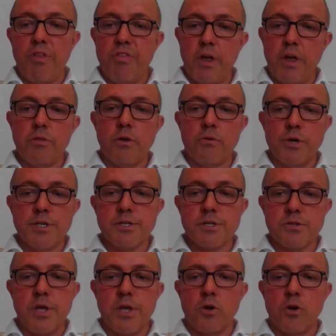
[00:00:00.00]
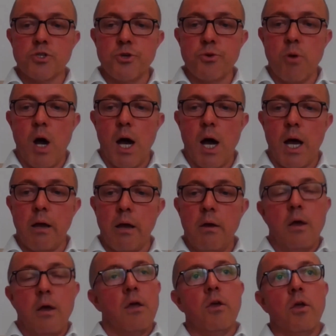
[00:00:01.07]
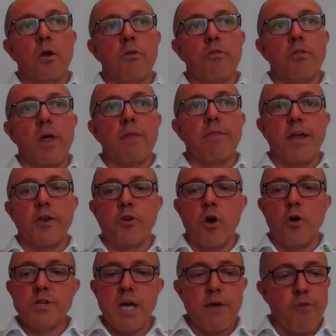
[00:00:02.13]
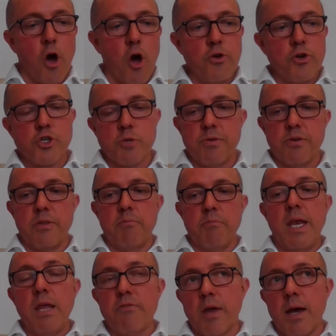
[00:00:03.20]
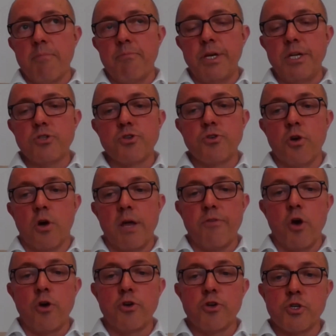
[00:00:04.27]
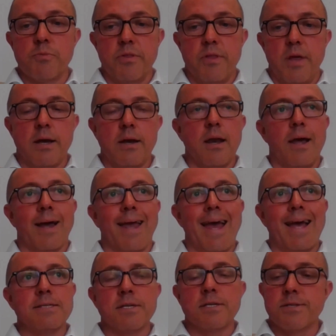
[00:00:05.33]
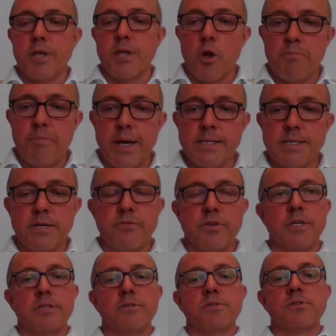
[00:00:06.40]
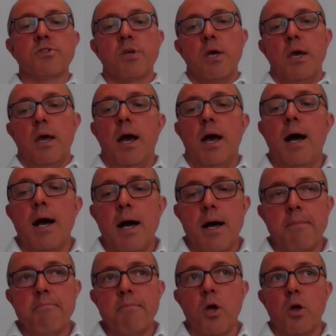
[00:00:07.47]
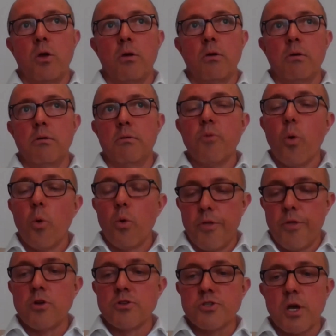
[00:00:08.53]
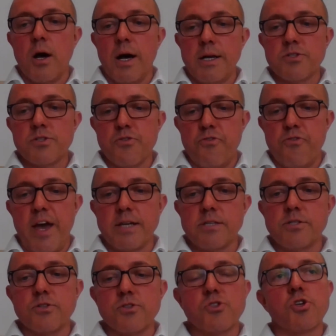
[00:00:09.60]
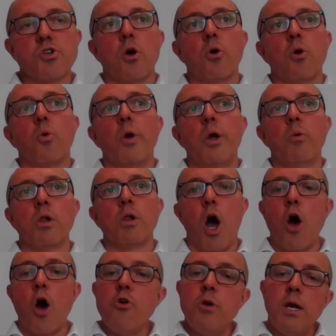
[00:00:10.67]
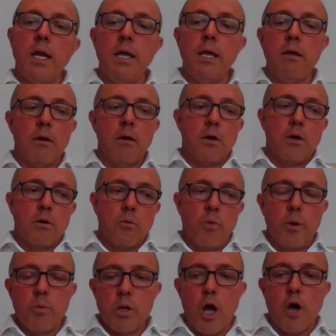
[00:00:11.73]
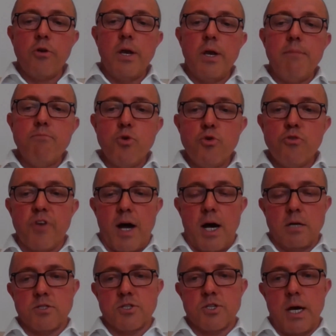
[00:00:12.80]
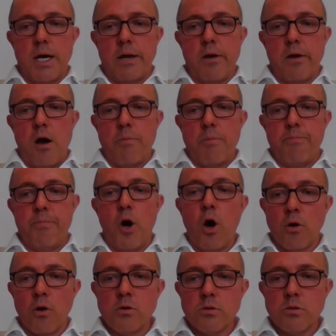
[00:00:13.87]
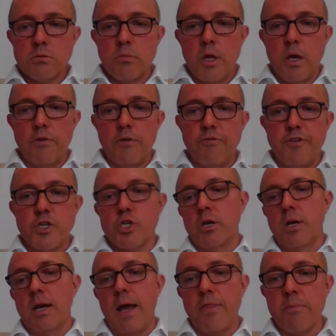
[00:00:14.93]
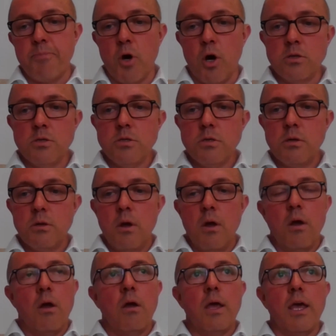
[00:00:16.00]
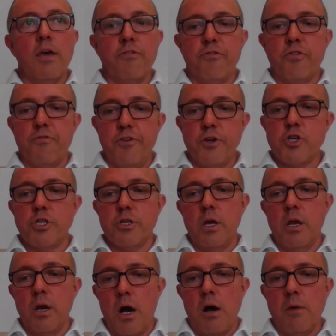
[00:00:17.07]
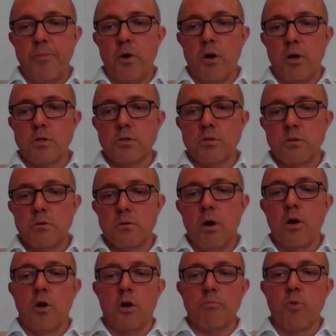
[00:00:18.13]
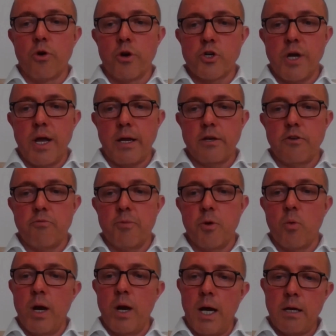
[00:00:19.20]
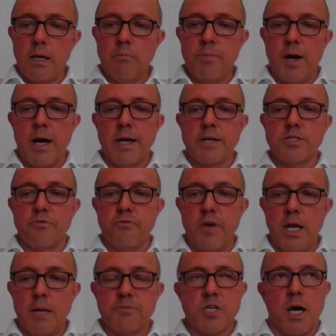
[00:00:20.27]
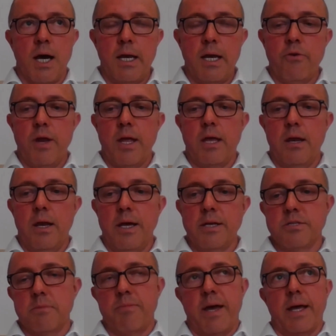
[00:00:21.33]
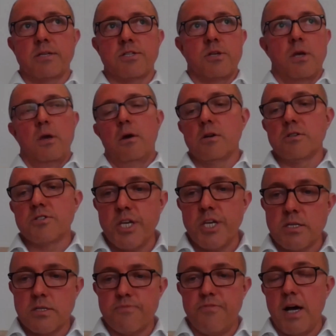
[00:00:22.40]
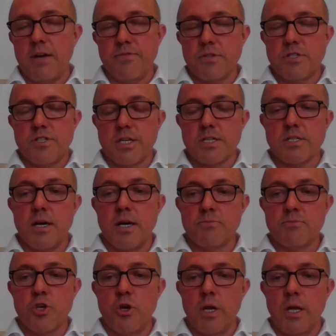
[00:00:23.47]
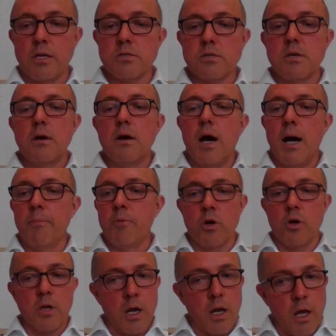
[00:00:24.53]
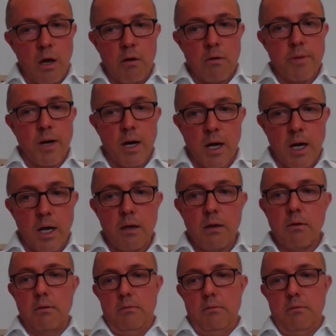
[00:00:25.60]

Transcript: we think the risks there are too high. They don't have ownership of many of the companies do not have ownership of the underlying assets. They don't pay dividends. All those kinds of factors. So we will only move outside our pond, fish in another pond, if the fish in our pond are not more attractive. But when I can buy developed, highly regulated banks on 5 and 6 times earnings, I'm not going to go and buy,